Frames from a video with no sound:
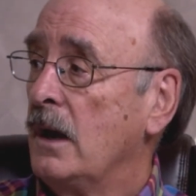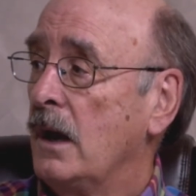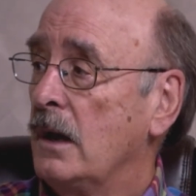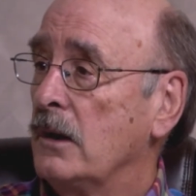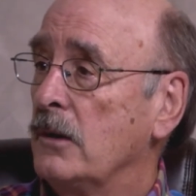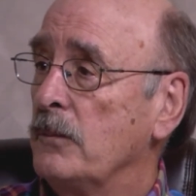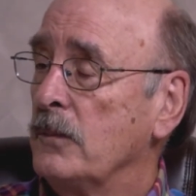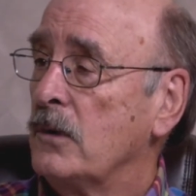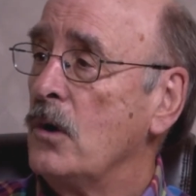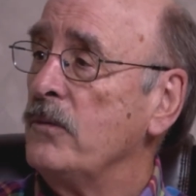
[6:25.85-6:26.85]

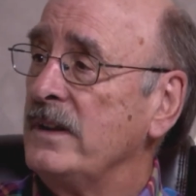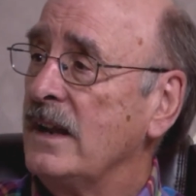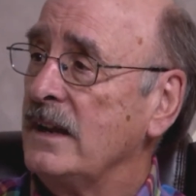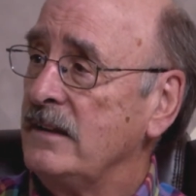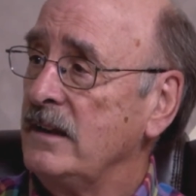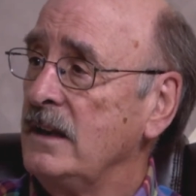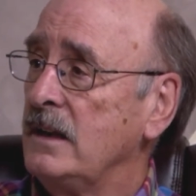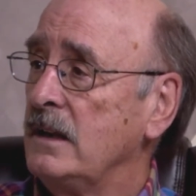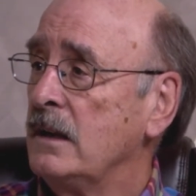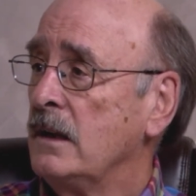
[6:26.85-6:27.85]

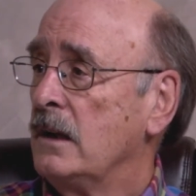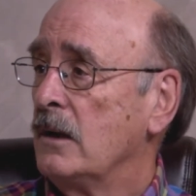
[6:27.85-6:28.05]
COVID-19,